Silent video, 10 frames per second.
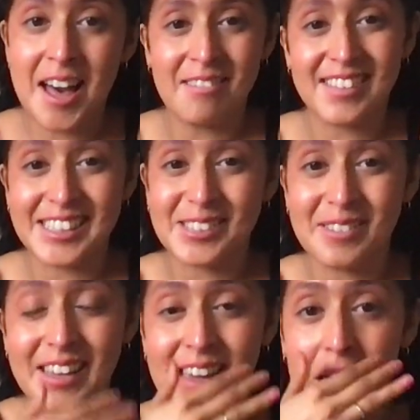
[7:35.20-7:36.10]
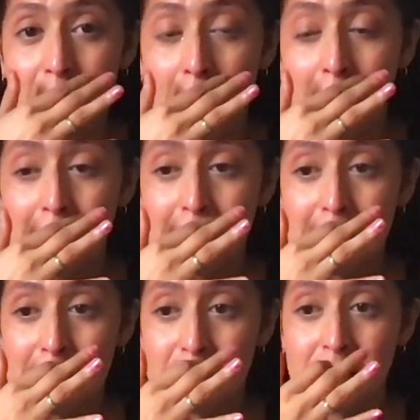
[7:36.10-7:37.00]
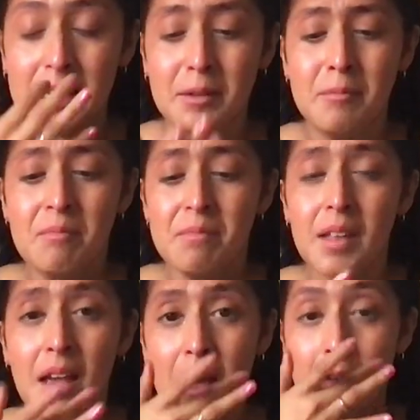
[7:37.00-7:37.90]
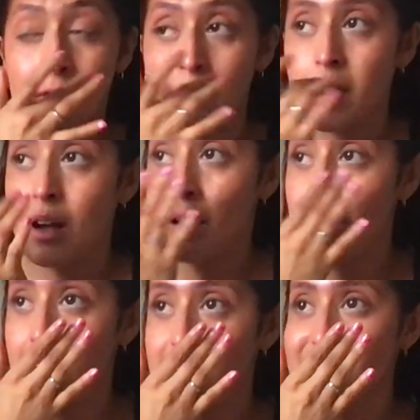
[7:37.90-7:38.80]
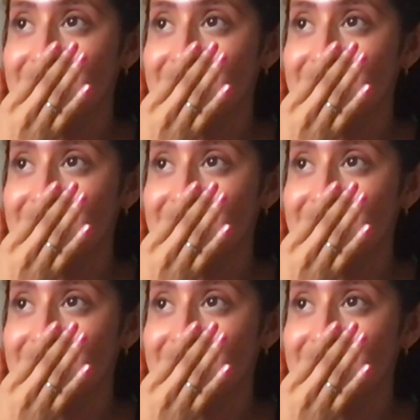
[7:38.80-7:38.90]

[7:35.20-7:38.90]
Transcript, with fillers: fabulous weekend, and excuse me for my hot mess.